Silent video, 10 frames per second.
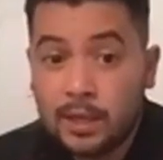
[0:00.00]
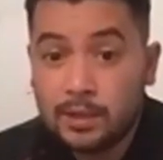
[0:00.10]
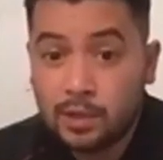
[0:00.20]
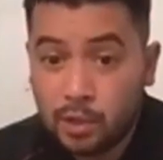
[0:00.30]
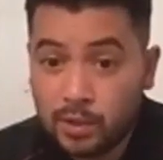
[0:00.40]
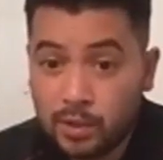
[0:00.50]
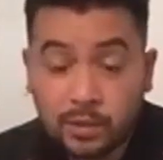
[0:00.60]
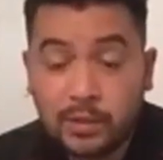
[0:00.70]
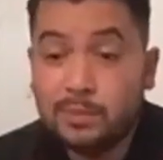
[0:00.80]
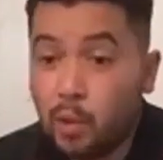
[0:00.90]
Two on two
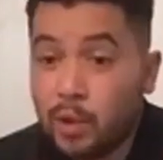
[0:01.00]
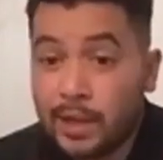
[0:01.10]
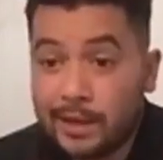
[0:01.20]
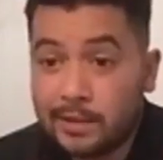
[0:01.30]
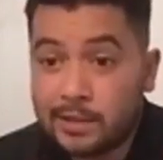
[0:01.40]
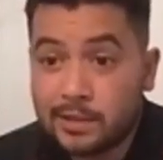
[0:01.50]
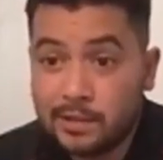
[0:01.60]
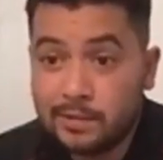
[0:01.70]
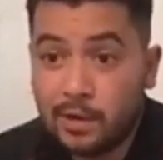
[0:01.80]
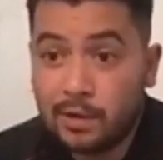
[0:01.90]
is more chaos because
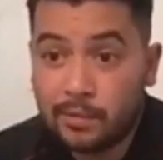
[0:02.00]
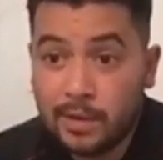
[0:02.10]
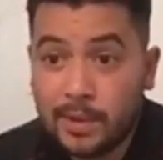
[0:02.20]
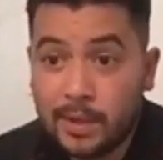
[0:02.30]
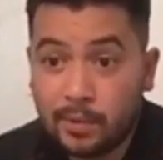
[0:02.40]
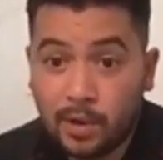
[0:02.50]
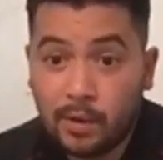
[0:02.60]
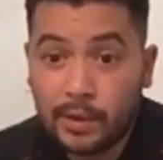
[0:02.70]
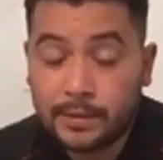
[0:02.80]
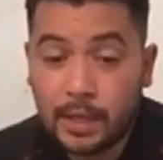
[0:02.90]
you've got three people
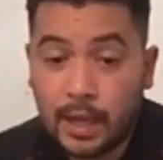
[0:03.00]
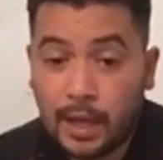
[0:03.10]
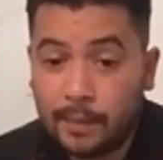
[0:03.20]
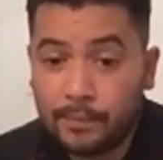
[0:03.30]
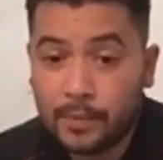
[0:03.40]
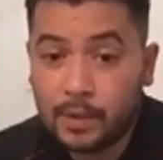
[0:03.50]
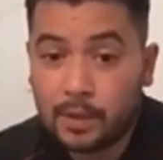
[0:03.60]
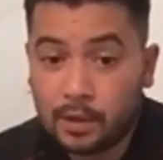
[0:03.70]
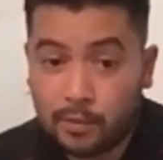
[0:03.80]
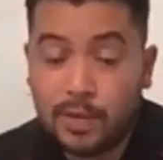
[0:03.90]
going,
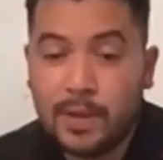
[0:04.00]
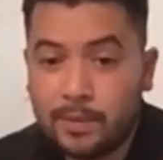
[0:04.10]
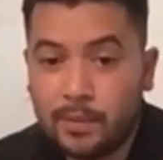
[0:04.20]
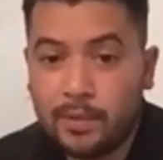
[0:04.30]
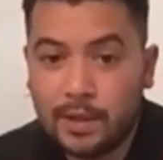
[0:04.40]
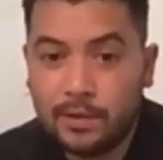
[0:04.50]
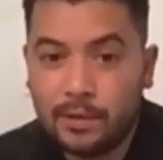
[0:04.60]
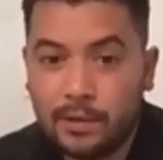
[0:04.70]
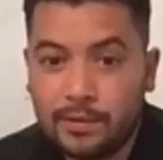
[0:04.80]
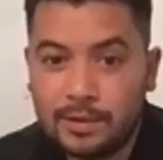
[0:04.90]
three people that
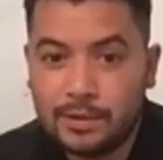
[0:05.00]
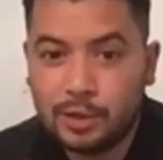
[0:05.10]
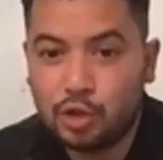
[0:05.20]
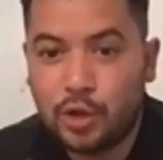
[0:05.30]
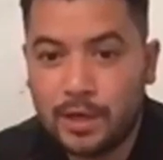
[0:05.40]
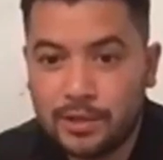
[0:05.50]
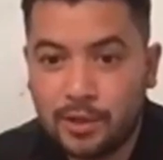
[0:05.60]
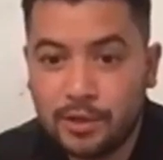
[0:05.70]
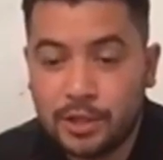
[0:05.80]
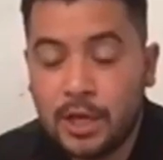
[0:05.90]
you're trying to
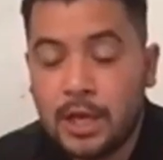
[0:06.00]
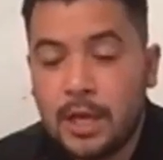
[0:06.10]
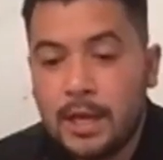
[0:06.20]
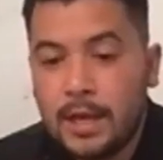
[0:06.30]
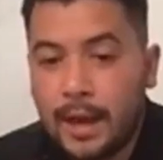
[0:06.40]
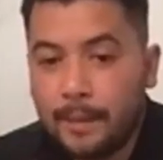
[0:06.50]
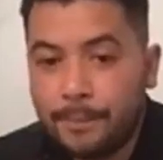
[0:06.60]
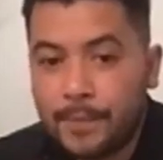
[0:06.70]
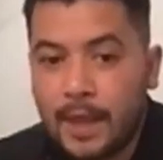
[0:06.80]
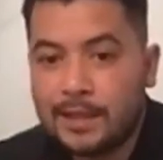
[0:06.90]
dodge,
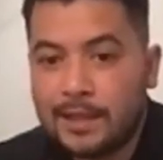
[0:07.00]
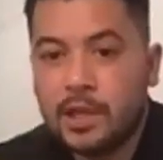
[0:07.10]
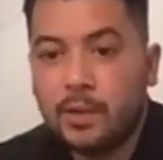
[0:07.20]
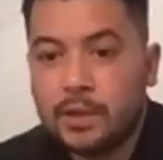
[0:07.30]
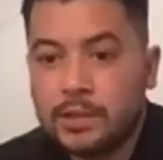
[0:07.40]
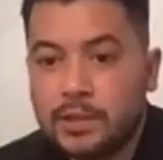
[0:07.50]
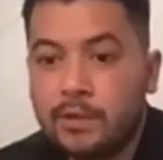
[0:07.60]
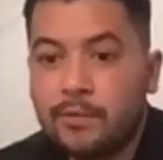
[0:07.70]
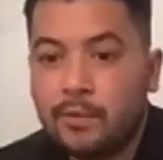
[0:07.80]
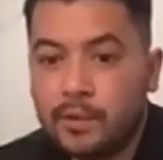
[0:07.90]
and so on and
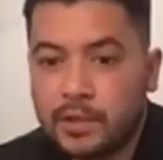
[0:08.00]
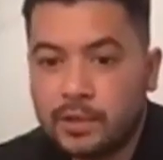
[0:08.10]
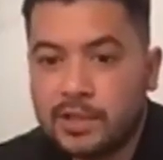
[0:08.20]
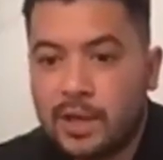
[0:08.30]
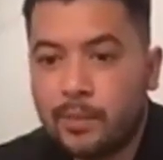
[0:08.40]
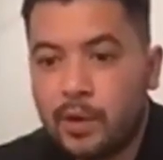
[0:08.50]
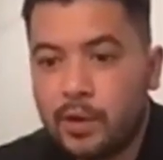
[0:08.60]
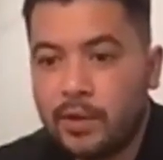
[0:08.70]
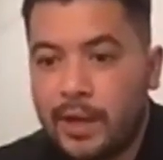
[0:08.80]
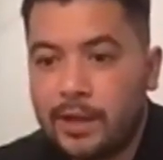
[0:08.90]
so forth. So somewhere
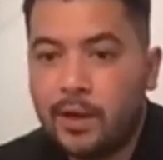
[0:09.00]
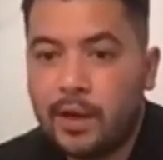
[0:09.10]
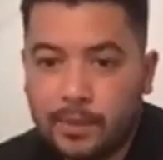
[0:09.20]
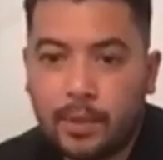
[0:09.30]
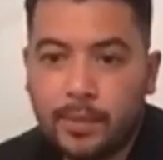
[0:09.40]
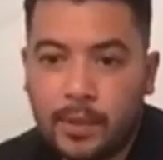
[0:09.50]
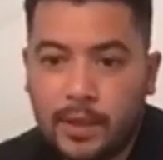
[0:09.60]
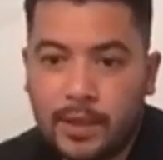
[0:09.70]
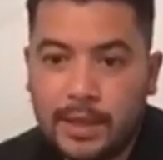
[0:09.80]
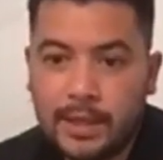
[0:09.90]
along that line, you're probably going
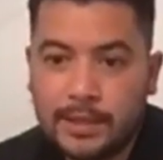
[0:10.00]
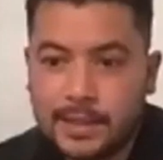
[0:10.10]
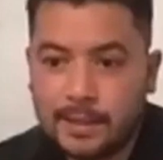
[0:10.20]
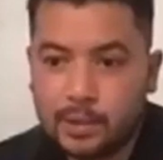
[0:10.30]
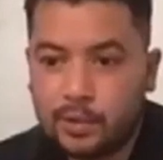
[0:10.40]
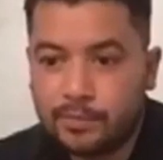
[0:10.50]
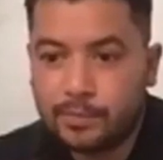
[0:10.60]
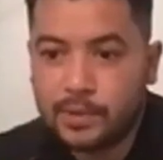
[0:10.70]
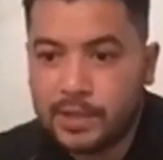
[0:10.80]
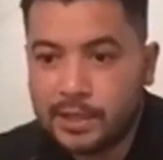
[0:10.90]
to need some sort of
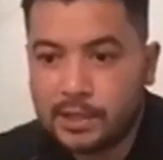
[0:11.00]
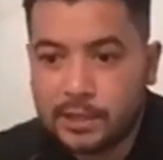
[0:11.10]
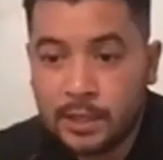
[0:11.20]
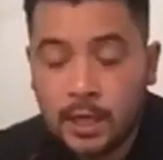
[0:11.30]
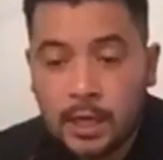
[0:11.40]
protection.